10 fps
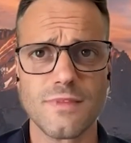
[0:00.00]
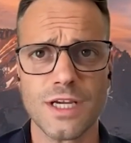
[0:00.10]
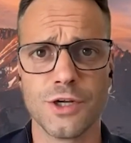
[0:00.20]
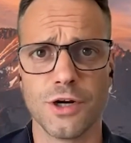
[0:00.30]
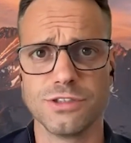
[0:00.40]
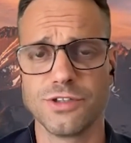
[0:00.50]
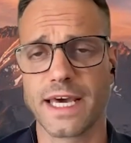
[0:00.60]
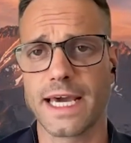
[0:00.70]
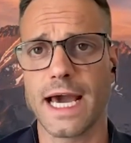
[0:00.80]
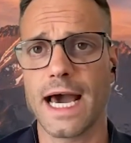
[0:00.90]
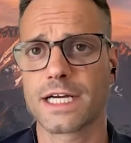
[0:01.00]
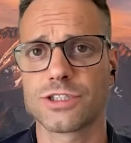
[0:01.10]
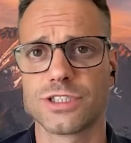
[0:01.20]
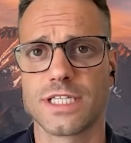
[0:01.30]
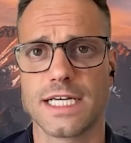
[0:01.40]
you know, do they
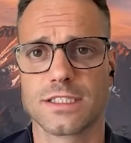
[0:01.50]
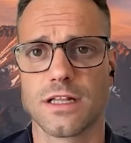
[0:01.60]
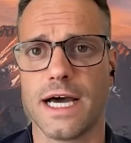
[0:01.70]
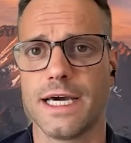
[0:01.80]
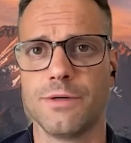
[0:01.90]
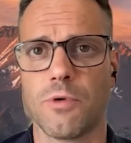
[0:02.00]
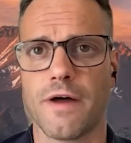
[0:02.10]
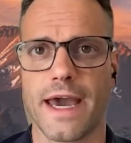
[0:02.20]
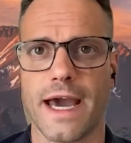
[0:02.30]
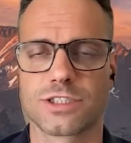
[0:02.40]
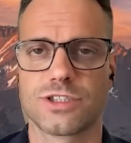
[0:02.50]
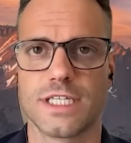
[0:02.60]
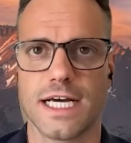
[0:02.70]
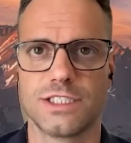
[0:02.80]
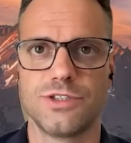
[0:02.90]
exercise a lot? And when they
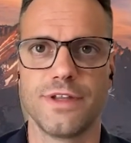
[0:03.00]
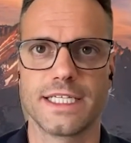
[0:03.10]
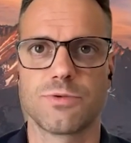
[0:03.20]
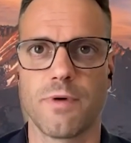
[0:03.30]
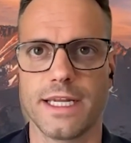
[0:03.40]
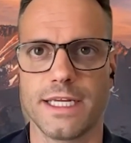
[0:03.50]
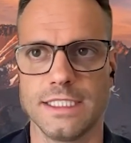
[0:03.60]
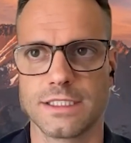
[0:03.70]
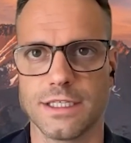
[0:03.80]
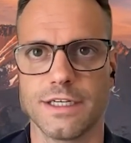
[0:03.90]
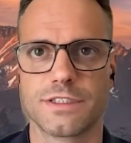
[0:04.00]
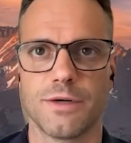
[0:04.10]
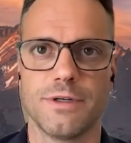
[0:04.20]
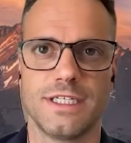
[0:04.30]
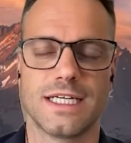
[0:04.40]
exercise, do they sweat easily? If
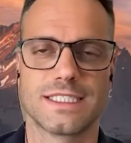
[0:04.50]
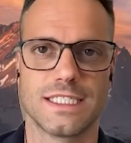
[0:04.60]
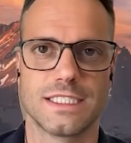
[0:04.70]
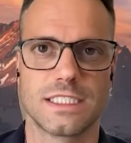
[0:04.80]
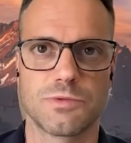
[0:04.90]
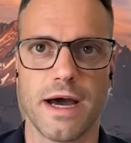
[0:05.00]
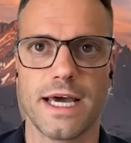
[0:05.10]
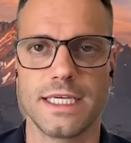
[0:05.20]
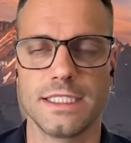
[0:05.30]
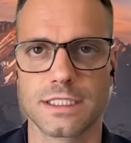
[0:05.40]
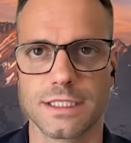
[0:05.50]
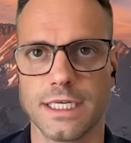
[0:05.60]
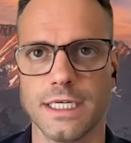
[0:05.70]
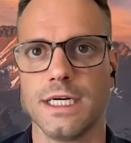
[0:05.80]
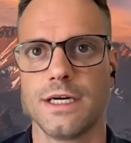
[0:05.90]
someone doesn't sweat easily,
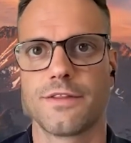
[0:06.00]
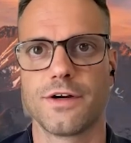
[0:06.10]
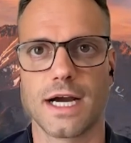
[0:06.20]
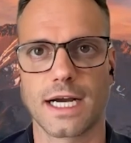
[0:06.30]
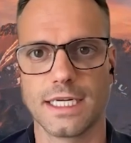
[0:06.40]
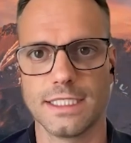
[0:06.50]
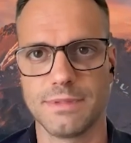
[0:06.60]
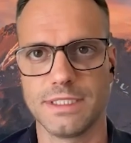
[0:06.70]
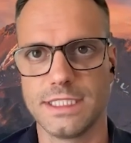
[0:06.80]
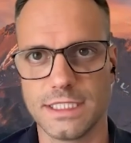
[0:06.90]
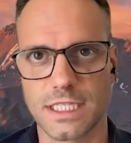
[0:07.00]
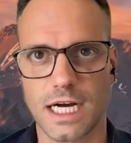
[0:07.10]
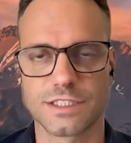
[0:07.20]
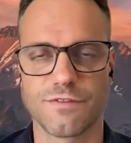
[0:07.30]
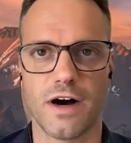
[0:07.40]
they're not going to be
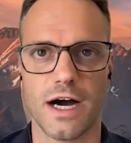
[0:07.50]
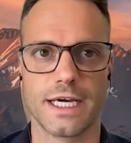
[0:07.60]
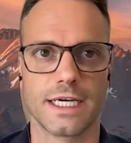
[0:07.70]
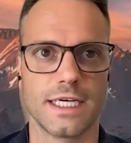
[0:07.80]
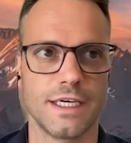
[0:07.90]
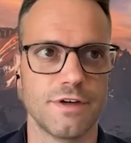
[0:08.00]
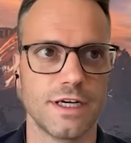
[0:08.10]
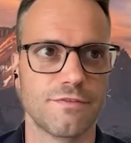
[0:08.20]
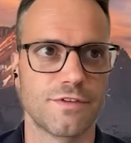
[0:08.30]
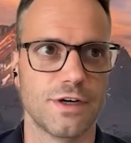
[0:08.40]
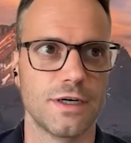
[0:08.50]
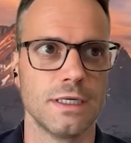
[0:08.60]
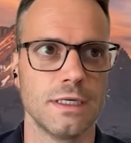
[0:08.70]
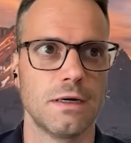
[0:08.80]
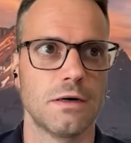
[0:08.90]
detoxifying, even if they're
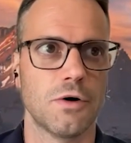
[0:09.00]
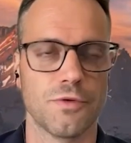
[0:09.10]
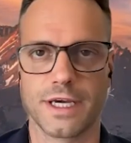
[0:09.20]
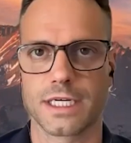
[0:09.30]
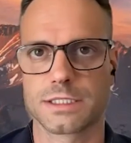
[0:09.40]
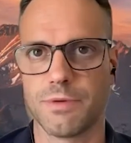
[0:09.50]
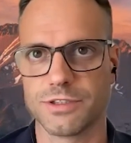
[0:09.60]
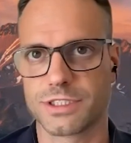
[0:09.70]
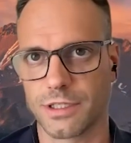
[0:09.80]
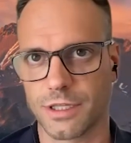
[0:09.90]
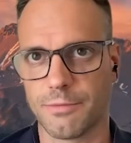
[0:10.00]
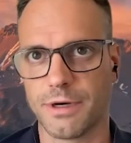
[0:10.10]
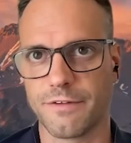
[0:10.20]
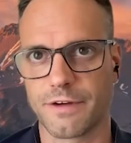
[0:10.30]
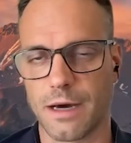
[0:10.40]
only exposed to a little
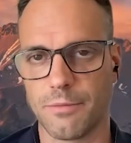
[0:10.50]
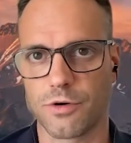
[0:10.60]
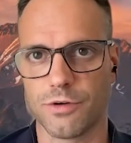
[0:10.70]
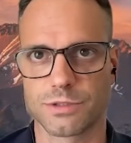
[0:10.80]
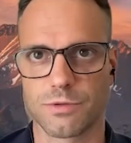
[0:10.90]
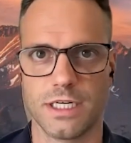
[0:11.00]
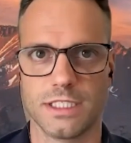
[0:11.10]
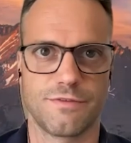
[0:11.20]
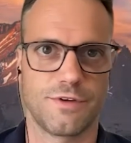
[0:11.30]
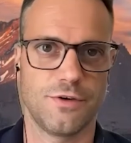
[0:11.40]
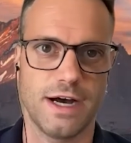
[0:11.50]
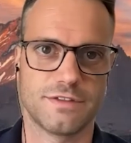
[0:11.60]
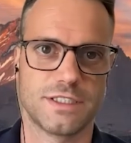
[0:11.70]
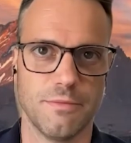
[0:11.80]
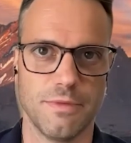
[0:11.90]
bit of chemicals. Whereas if you have
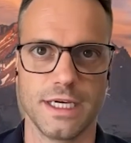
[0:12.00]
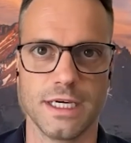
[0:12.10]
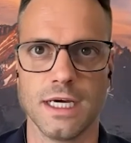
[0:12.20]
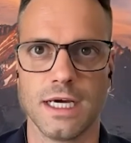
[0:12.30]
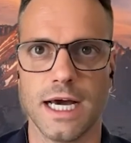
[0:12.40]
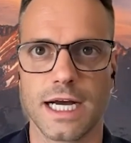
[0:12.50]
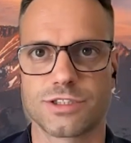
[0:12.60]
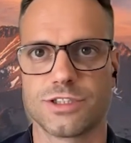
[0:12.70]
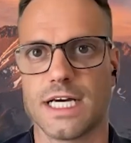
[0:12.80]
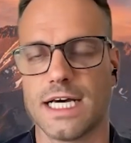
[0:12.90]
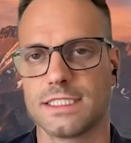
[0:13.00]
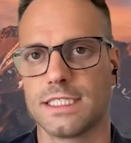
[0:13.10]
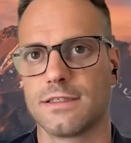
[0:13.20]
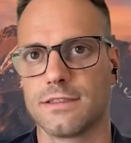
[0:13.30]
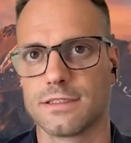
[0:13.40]
somebody
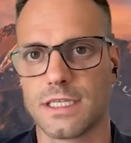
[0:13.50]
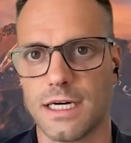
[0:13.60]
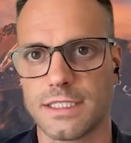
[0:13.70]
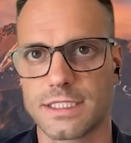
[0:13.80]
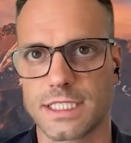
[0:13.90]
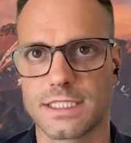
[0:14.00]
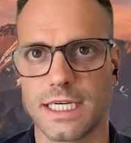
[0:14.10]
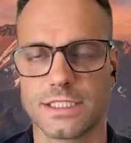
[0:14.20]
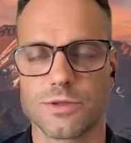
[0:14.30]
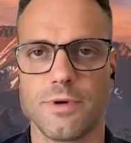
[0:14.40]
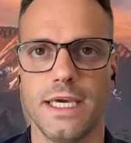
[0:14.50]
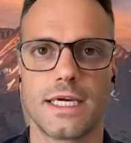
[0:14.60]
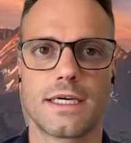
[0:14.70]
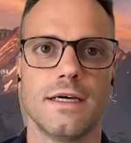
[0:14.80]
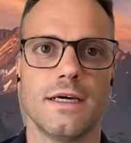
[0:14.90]
exercising uh, six days a
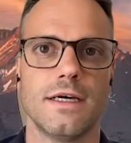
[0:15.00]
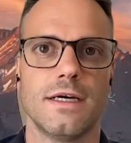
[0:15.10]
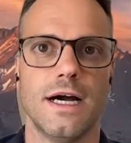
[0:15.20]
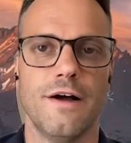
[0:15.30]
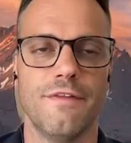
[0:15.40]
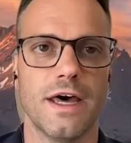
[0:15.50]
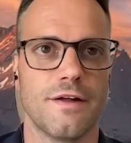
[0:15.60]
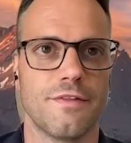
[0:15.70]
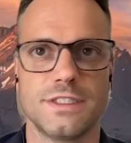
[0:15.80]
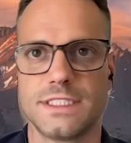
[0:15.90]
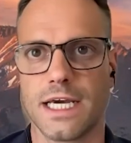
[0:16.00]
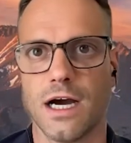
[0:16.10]
week, and then on their day